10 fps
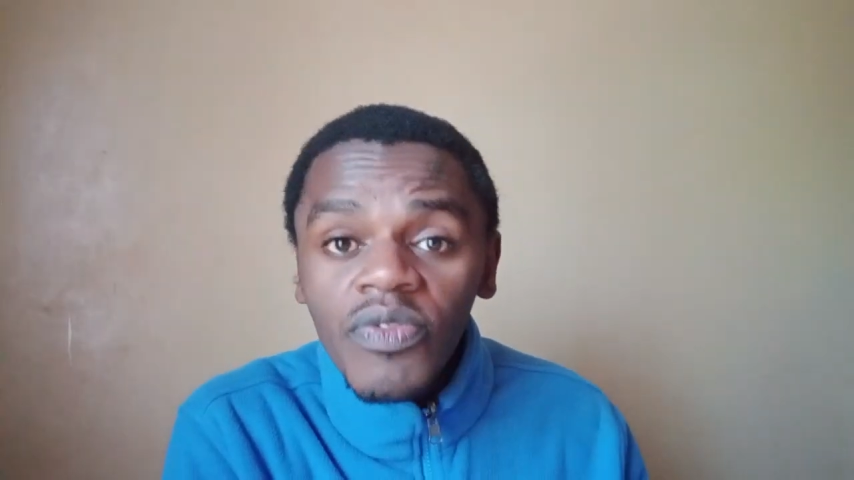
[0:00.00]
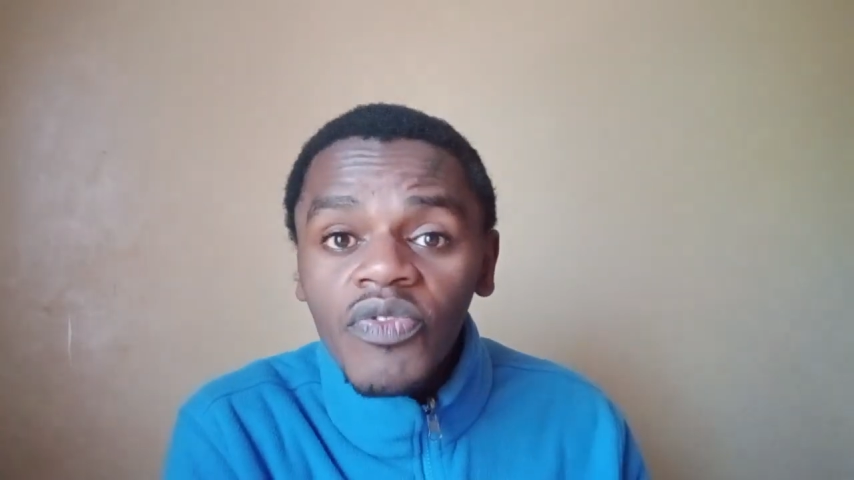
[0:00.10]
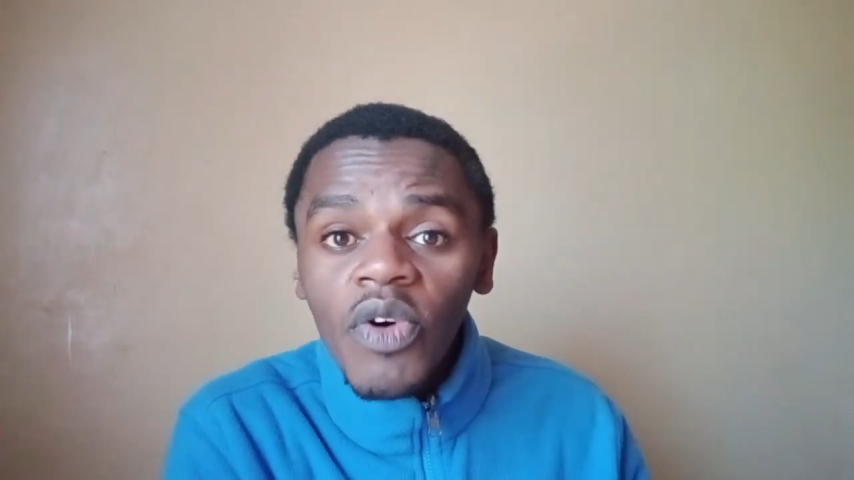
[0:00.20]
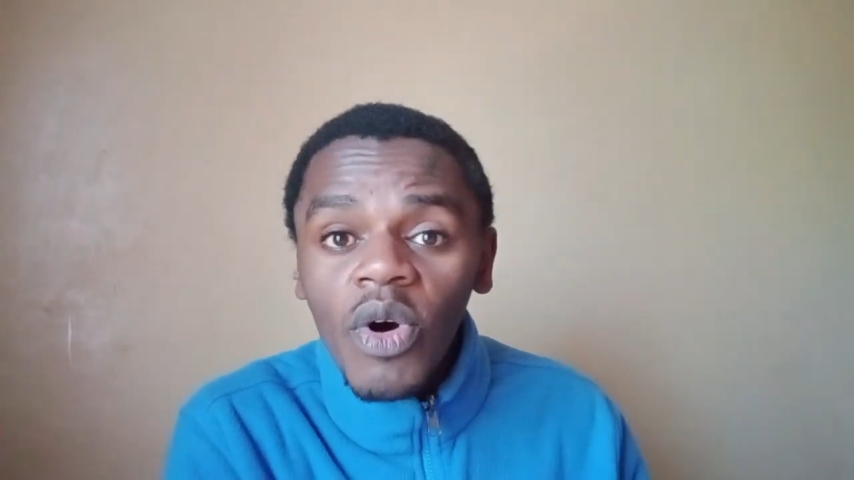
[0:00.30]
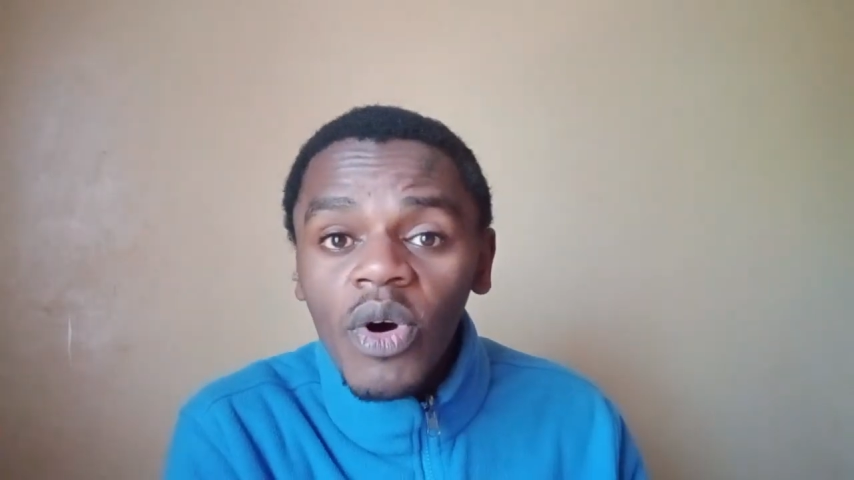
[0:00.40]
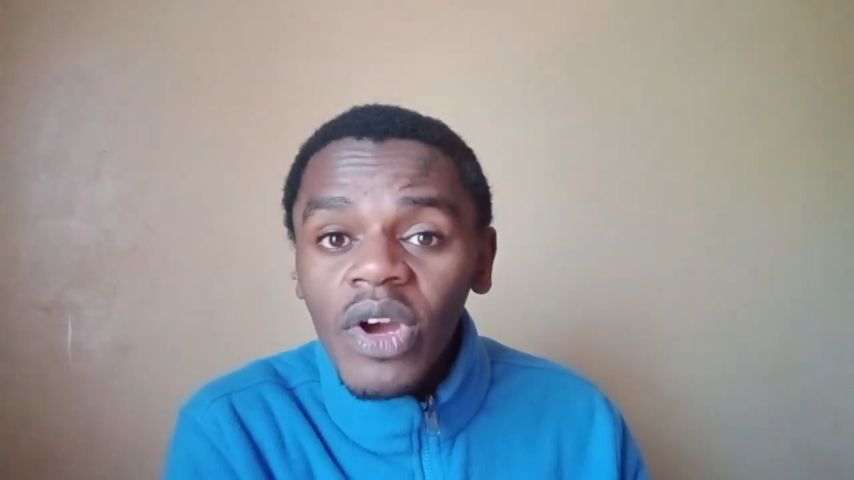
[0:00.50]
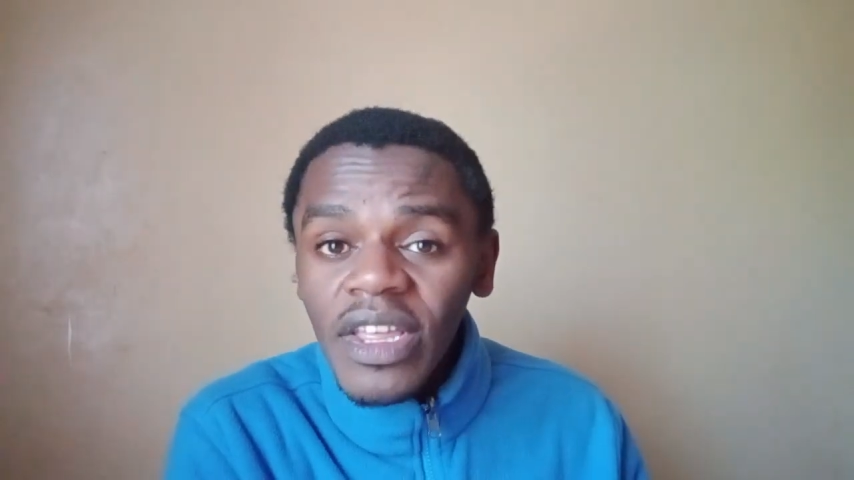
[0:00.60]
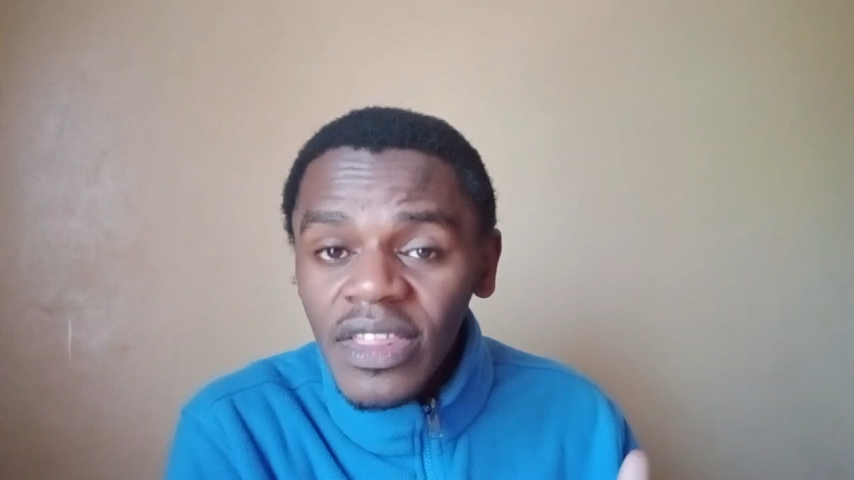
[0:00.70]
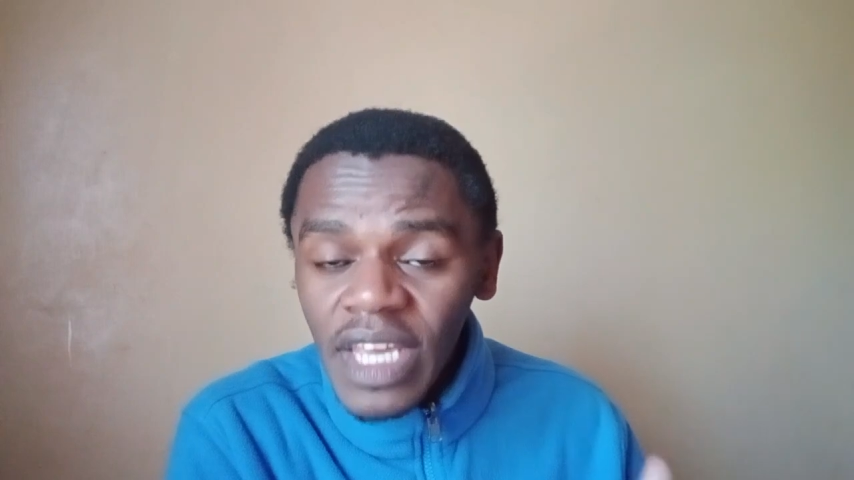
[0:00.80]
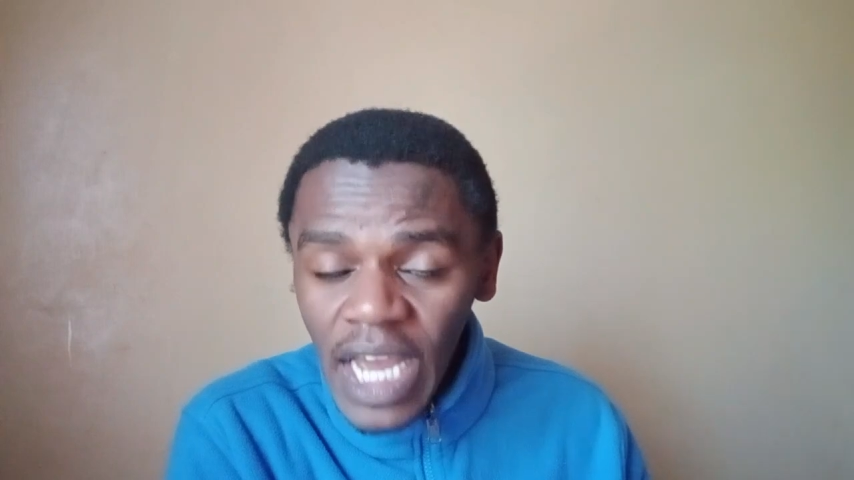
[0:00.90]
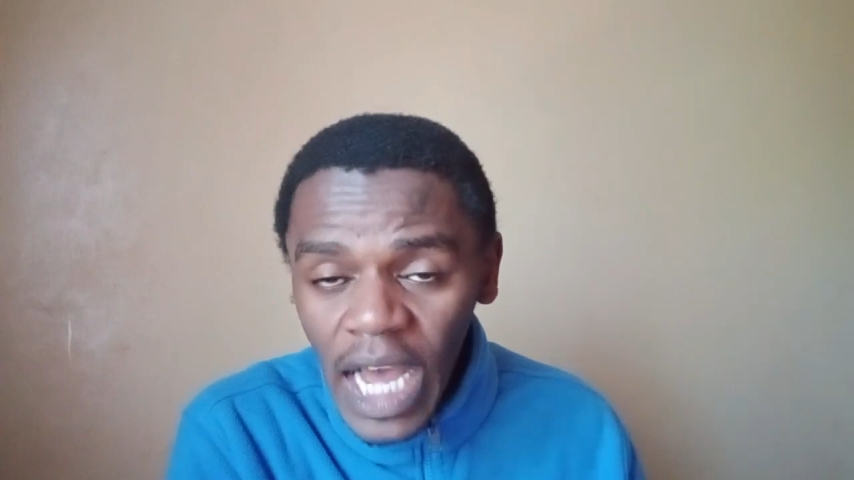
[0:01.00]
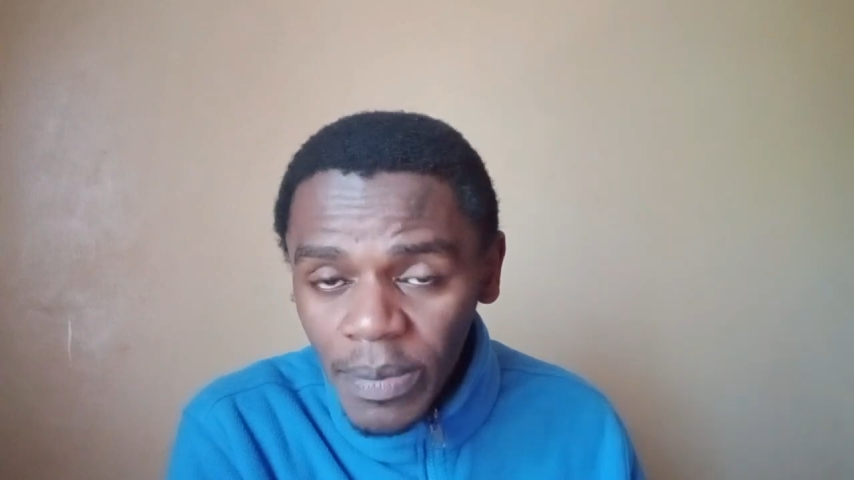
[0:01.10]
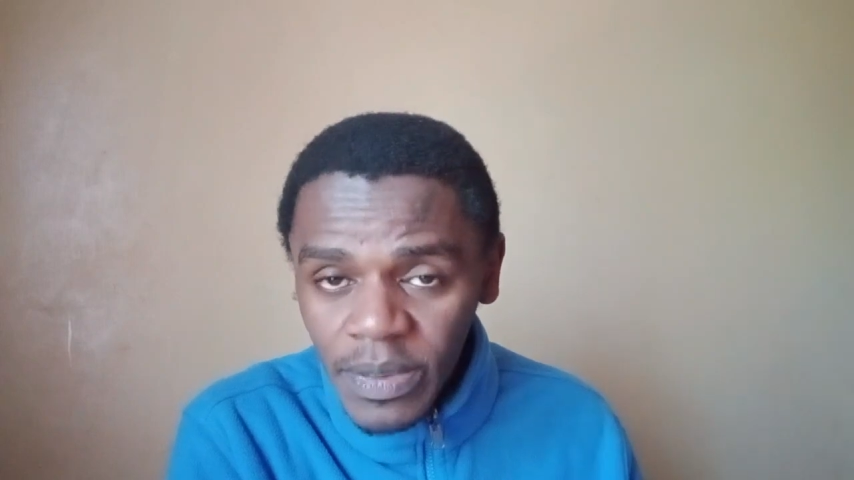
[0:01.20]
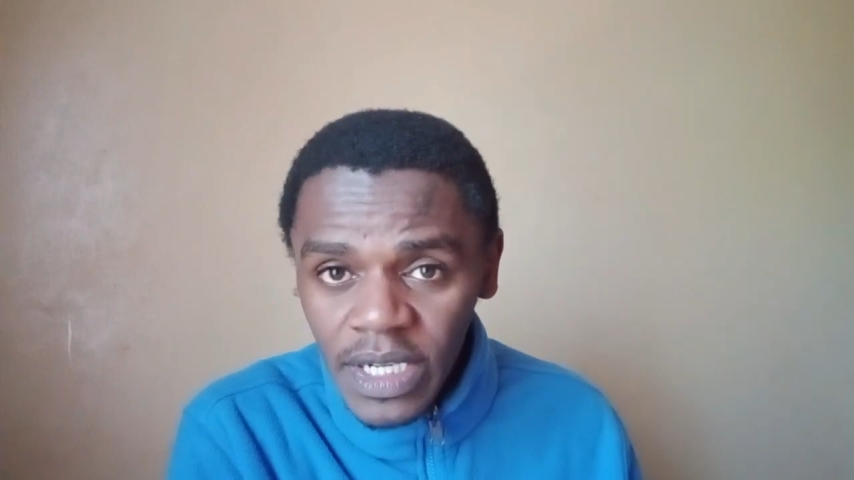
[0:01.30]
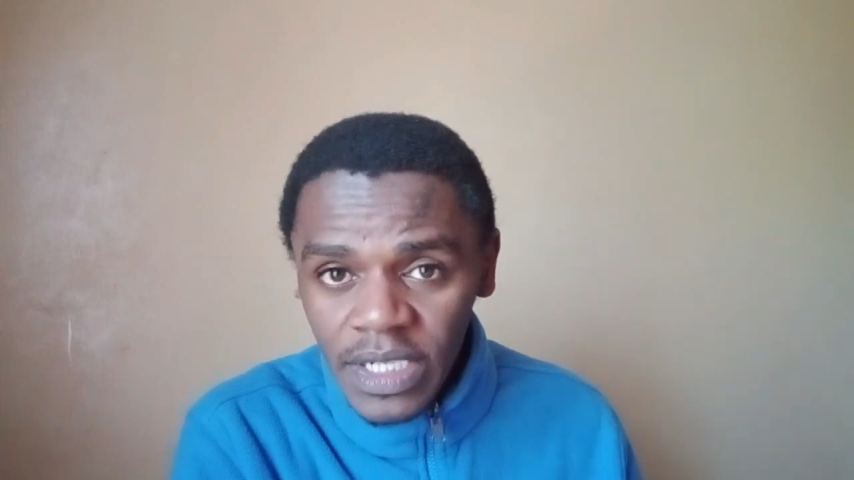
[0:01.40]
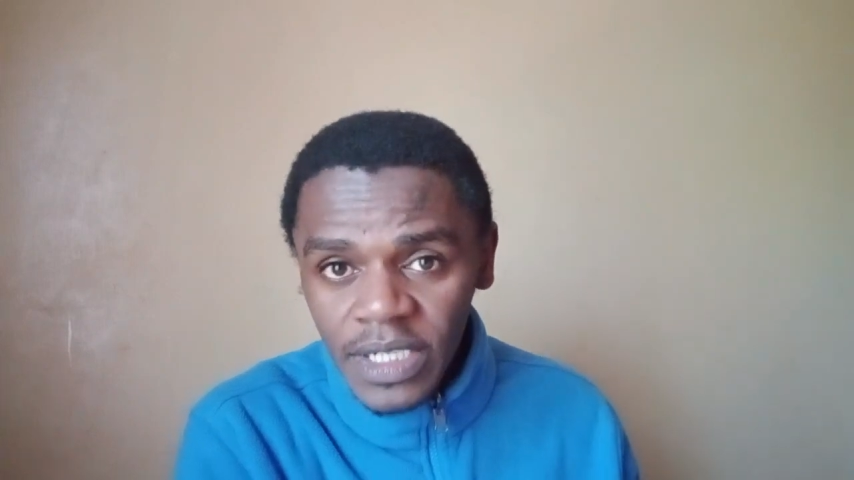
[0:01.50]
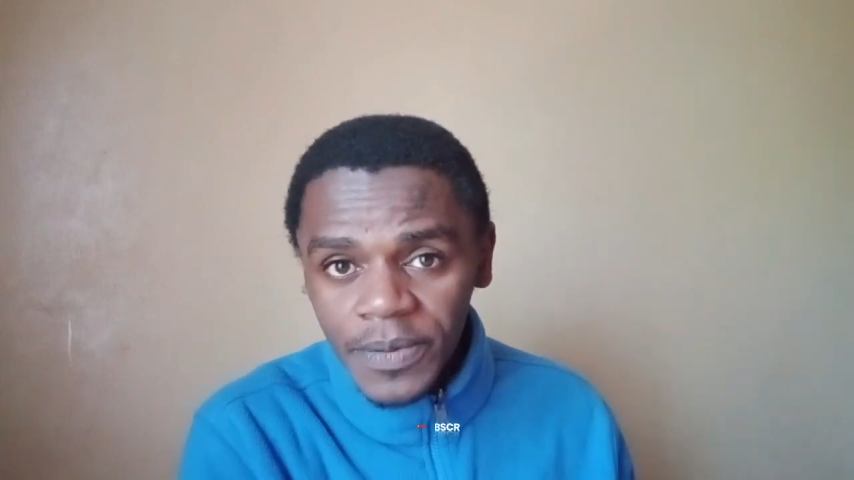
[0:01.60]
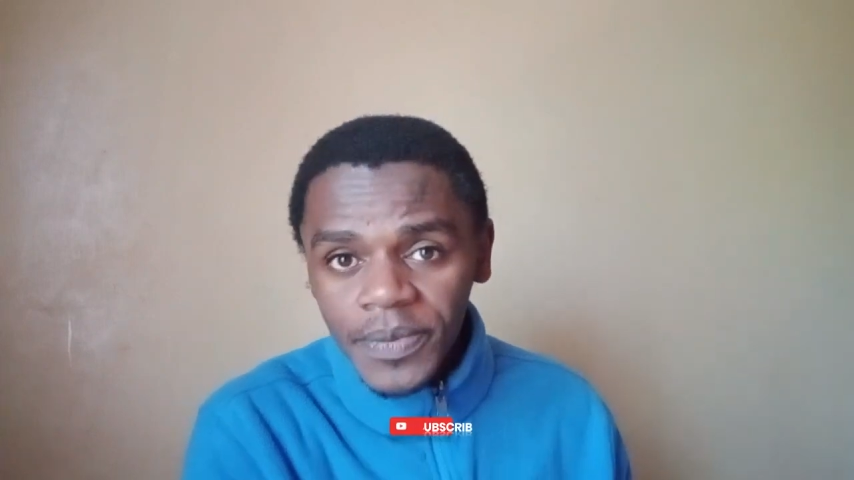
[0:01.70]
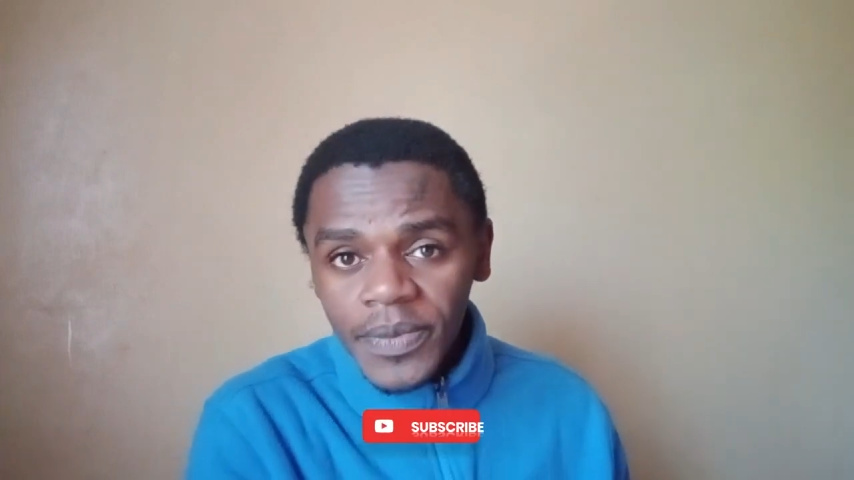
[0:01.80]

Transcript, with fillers: for the update.